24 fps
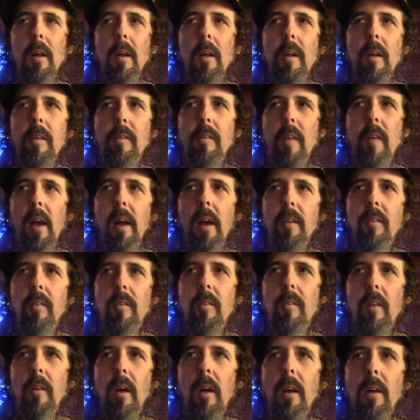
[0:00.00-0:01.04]
sketch.
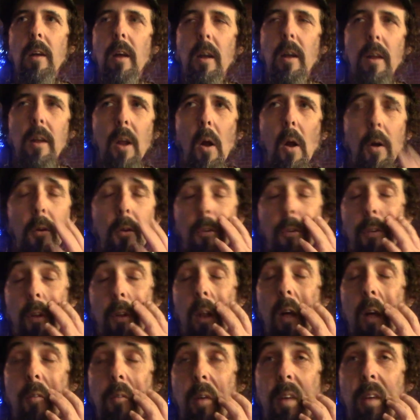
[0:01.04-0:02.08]
You know, I used to
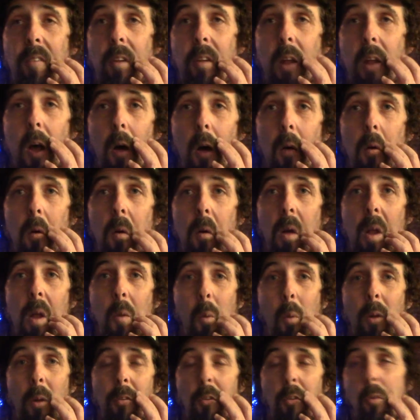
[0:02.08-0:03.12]
love SNL. I
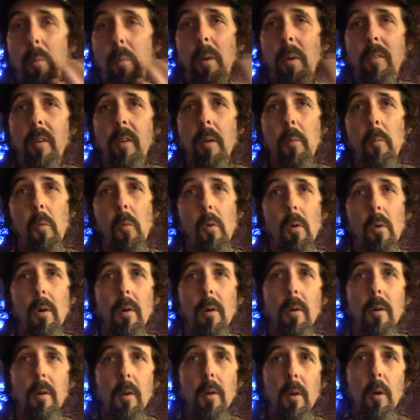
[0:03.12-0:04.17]
don't watch it too much anymore.
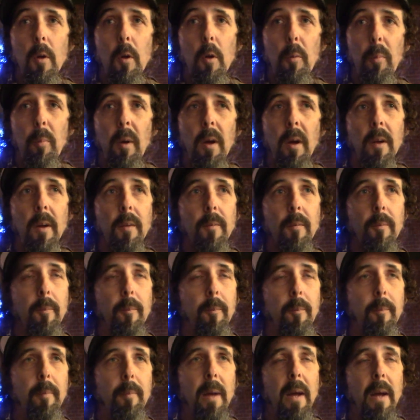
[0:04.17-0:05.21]
But
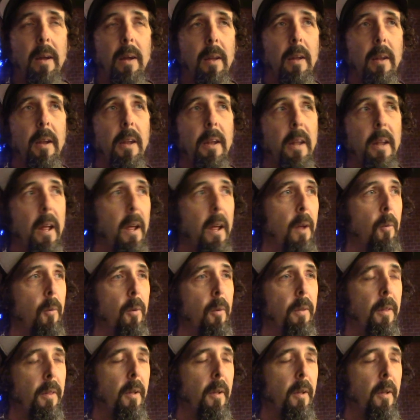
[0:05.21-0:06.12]
back in the day with